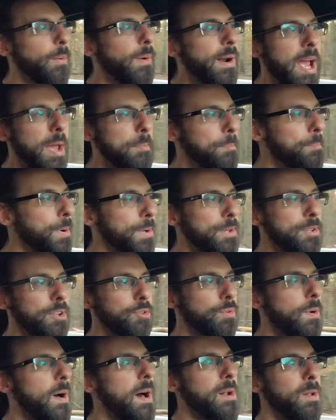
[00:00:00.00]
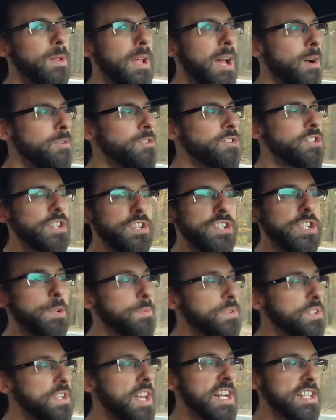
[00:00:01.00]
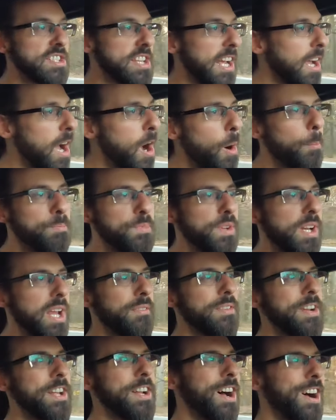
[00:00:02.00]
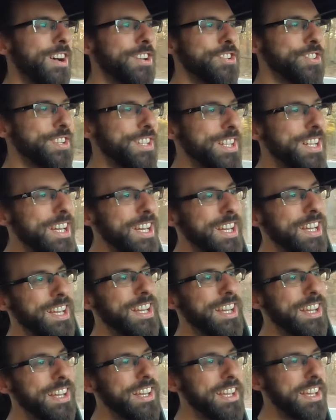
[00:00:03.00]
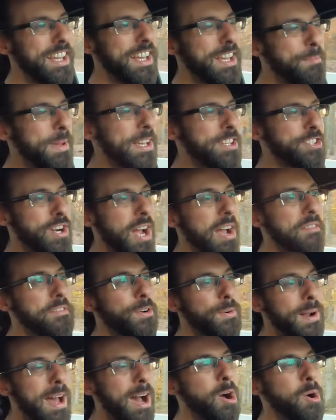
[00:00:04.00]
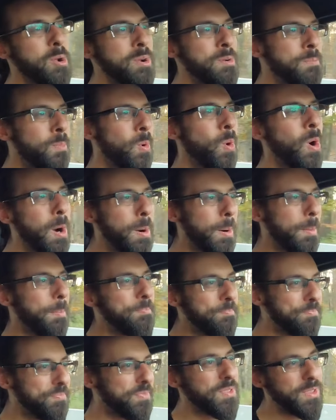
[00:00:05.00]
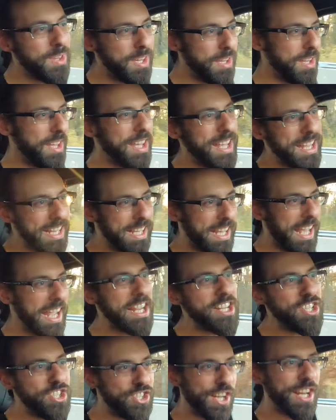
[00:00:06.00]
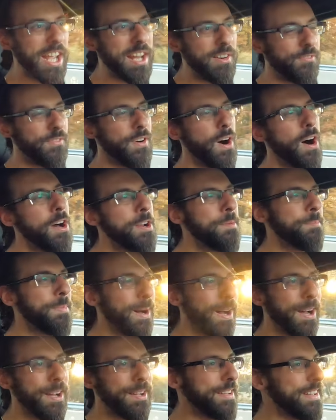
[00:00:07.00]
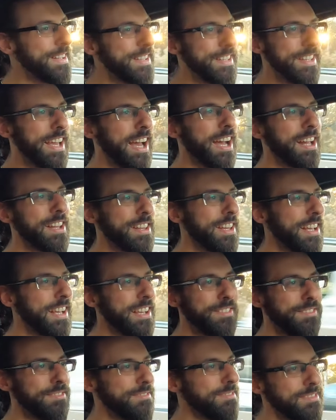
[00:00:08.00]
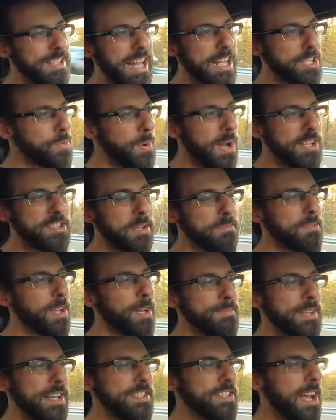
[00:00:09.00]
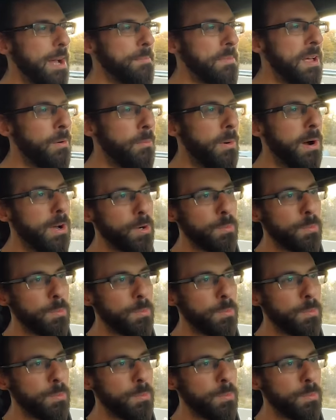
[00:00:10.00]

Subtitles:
when I put the throttle down 60%, it's like, oh, you're giving it 100. It makes driving around more engaging and fun, but yeah, like that's why sometimes I say I'm not wide